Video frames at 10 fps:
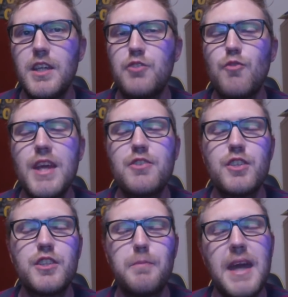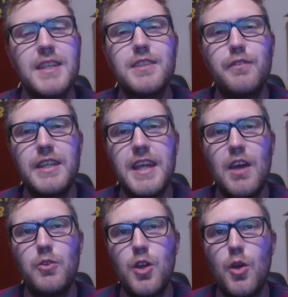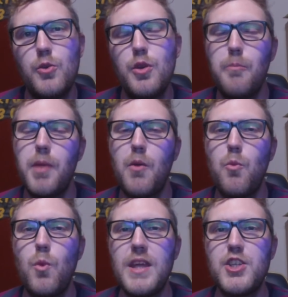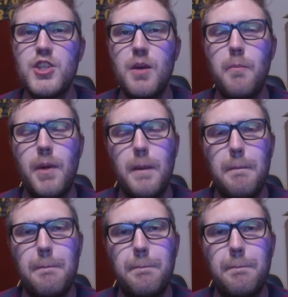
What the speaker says: is retrospectively now known by which number?